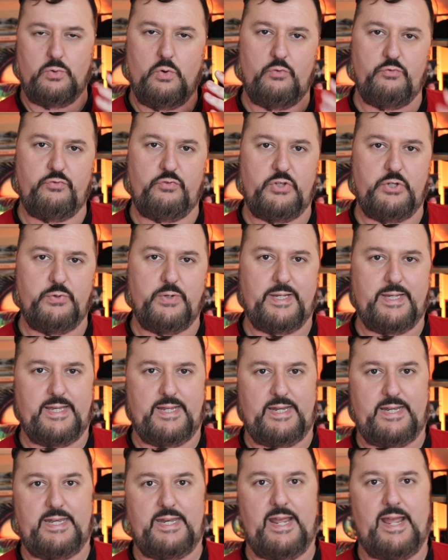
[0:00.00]
viewing
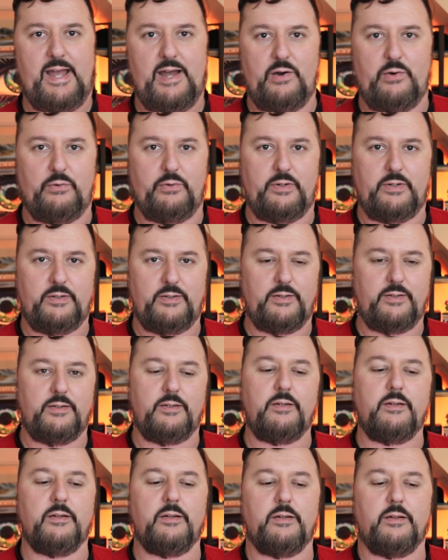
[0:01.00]
it down
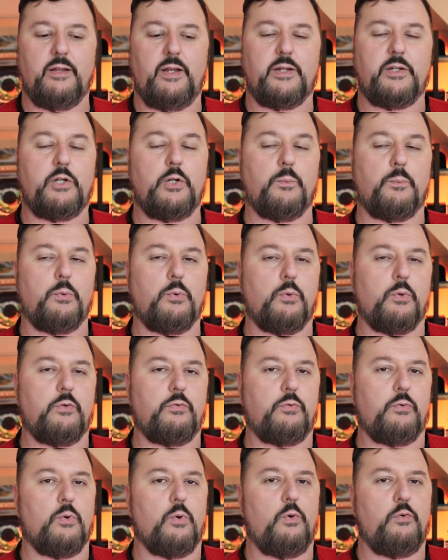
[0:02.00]
in like your
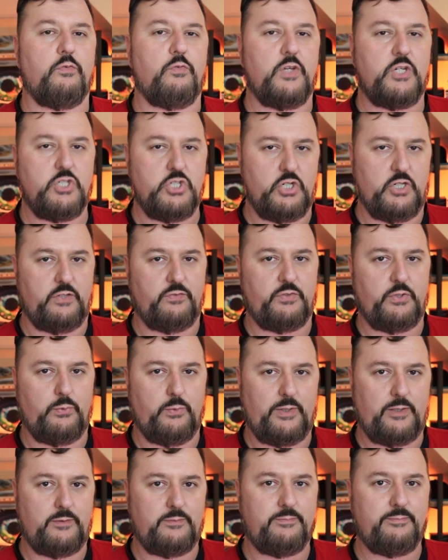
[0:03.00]
peripheral vision, if you
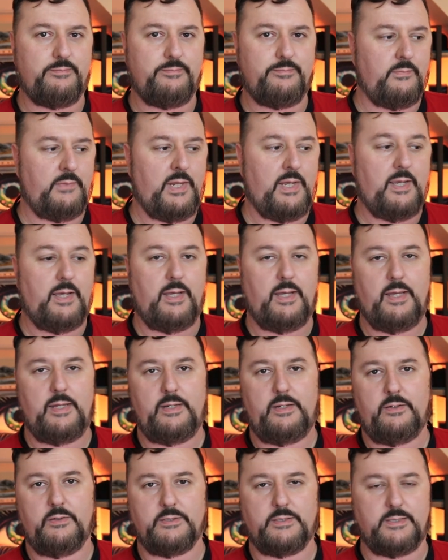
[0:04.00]
will. And
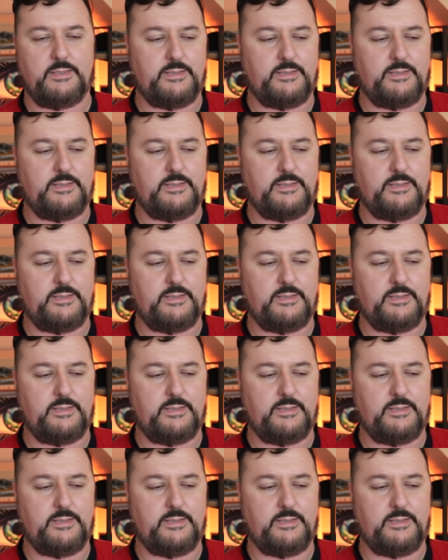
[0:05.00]
here's the